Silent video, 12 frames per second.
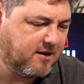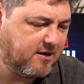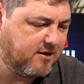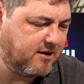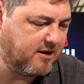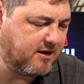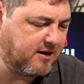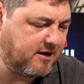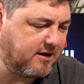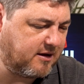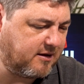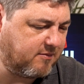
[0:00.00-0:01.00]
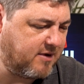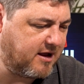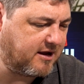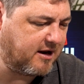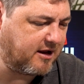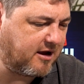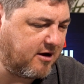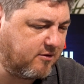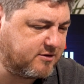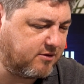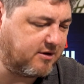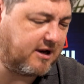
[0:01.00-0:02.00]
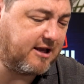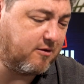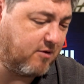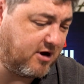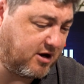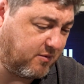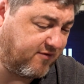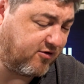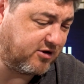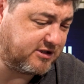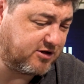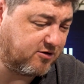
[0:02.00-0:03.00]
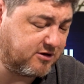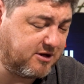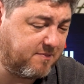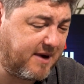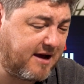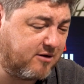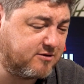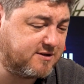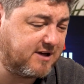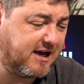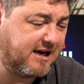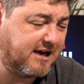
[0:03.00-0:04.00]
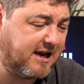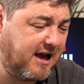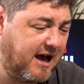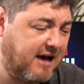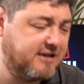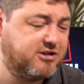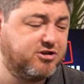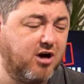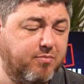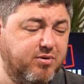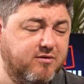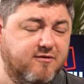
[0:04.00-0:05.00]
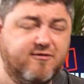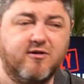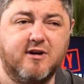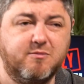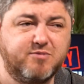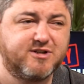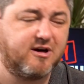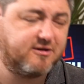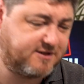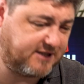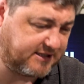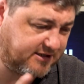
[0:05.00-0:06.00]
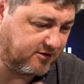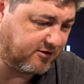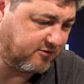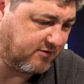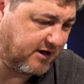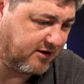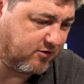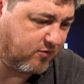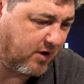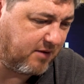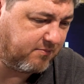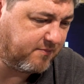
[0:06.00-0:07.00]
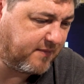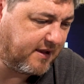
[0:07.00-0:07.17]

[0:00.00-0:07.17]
Where can I go? So ClickWorker, we've already talked about. iShop for Ipsos, that's another really good one.